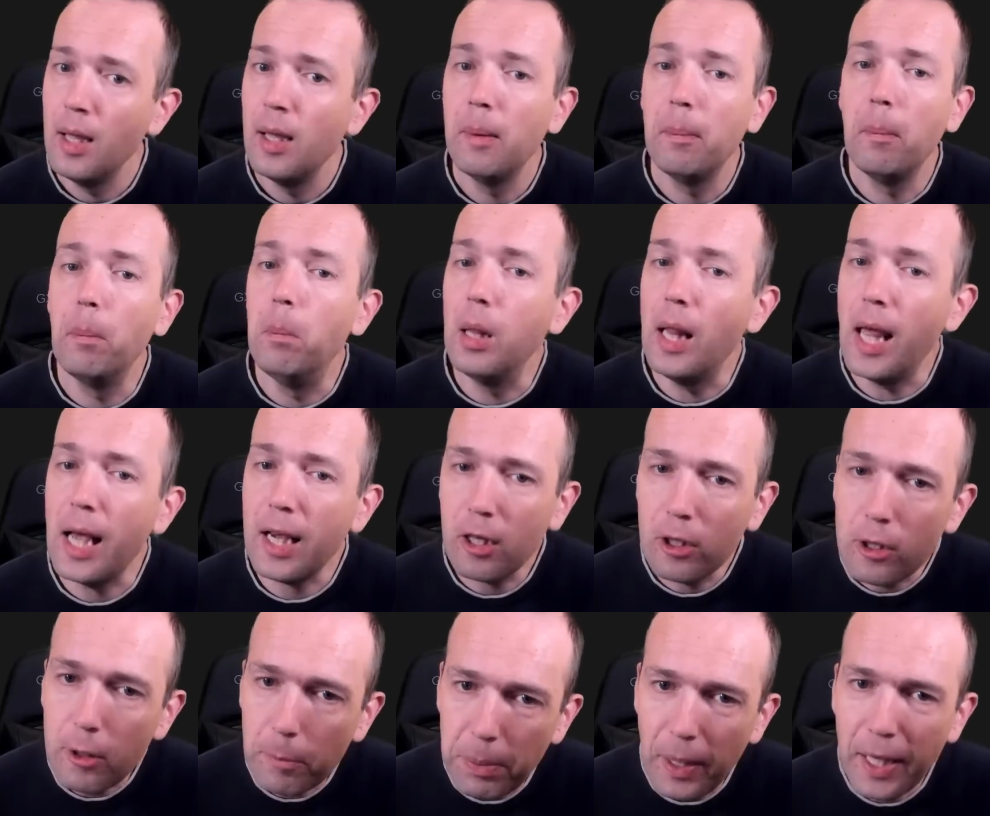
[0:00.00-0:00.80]
Black
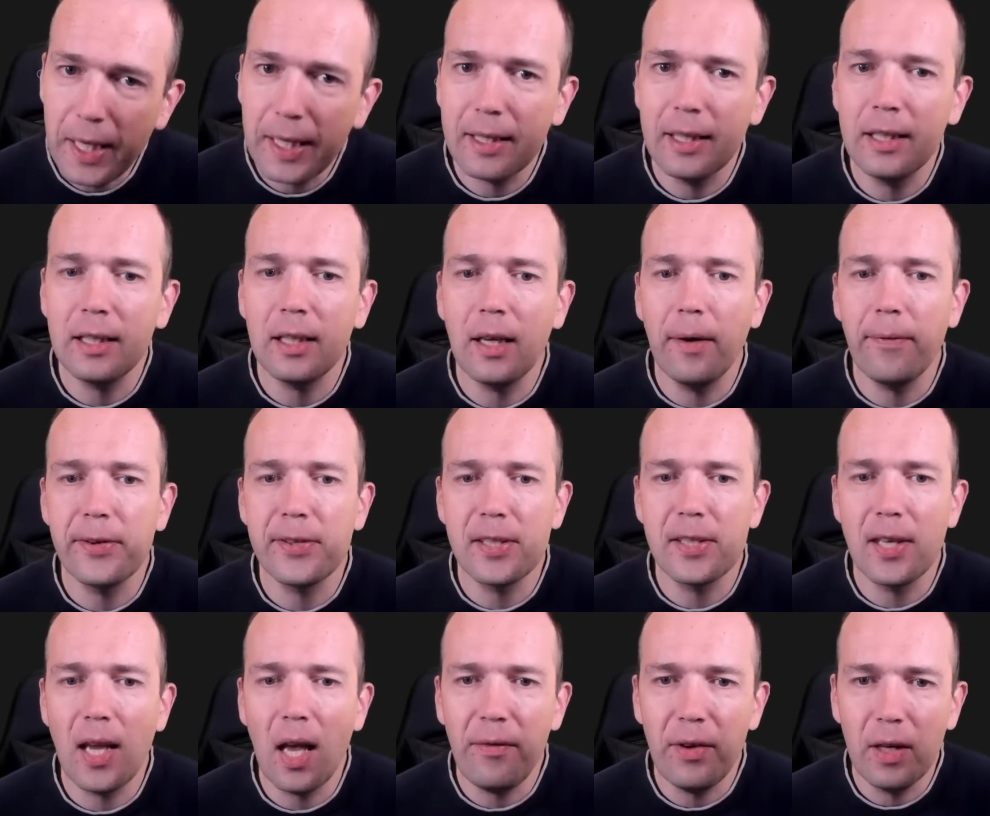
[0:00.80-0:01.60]
cannot play king
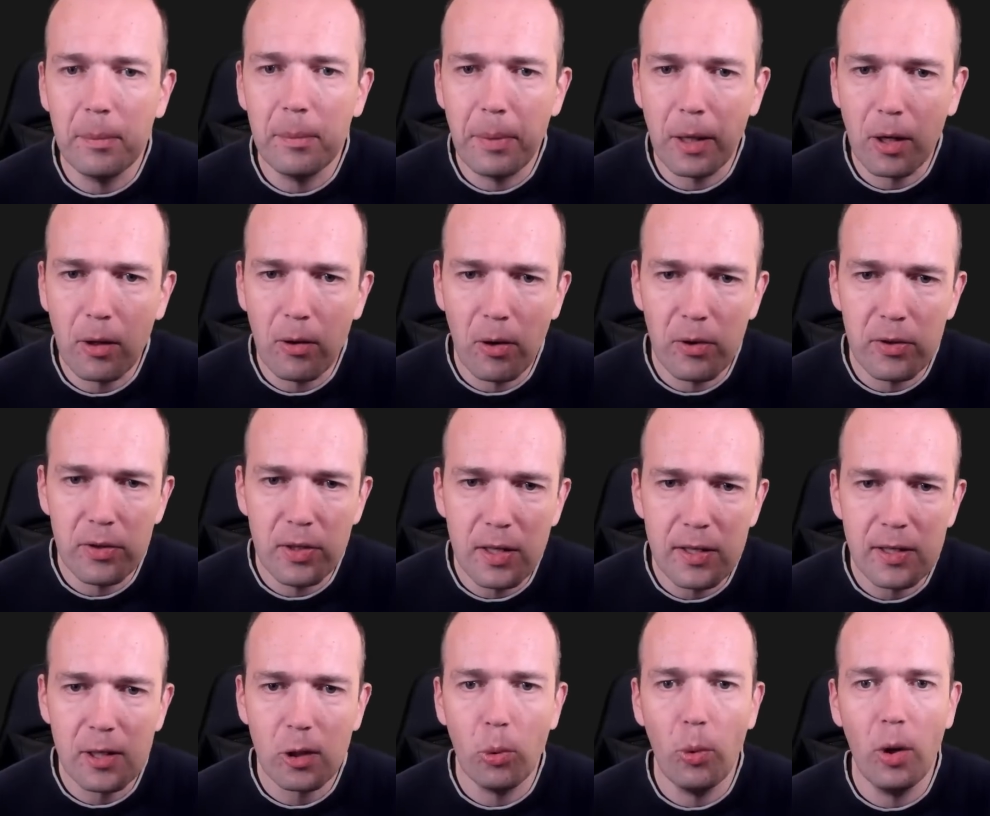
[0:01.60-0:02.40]
f7 because
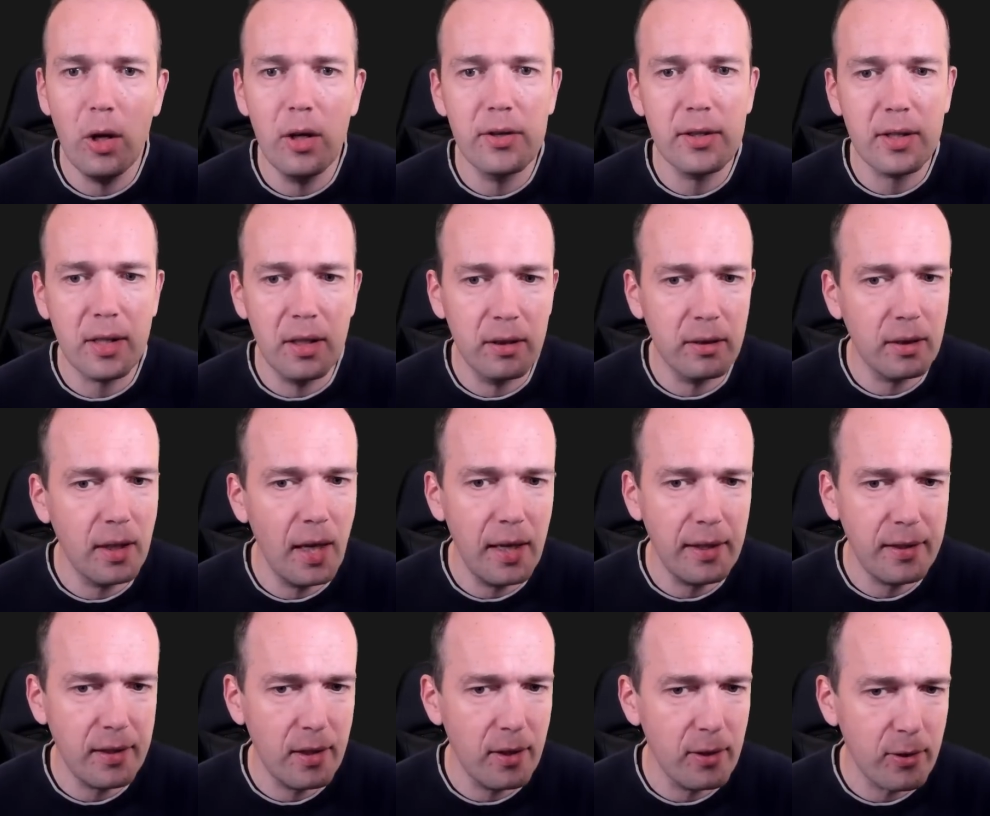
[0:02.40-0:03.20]
this square is
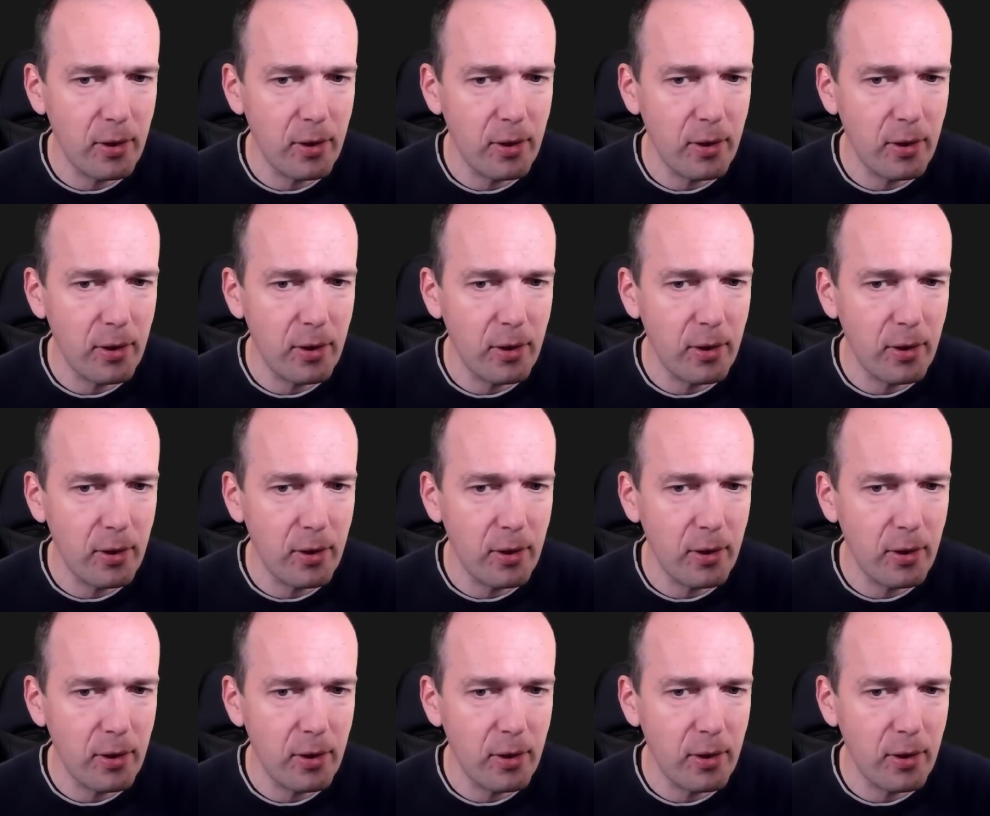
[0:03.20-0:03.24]
contested.